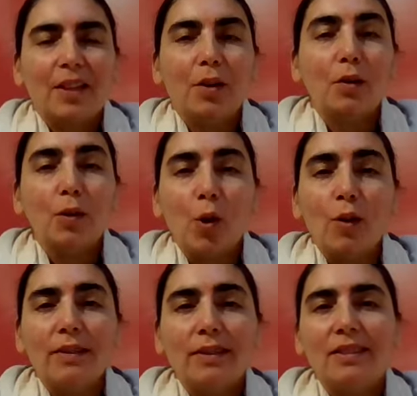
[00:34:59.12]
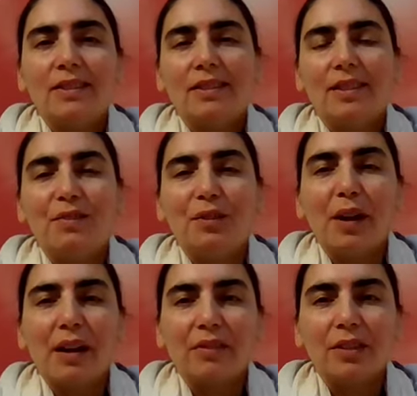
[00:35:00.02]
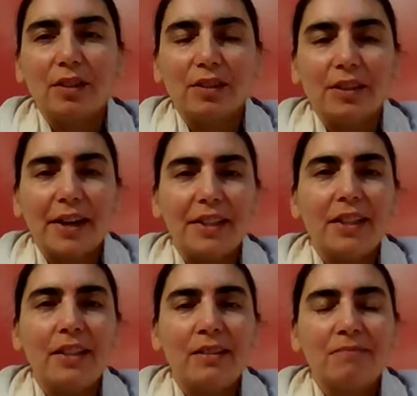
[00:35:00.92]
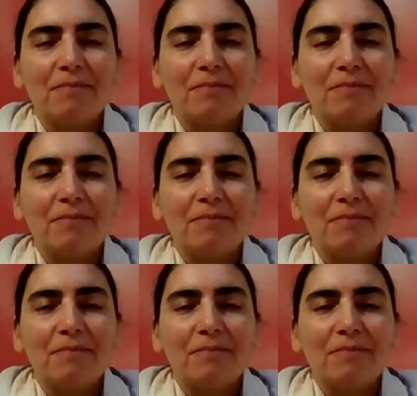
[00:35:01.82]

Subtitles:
your thoughts if you haven't already.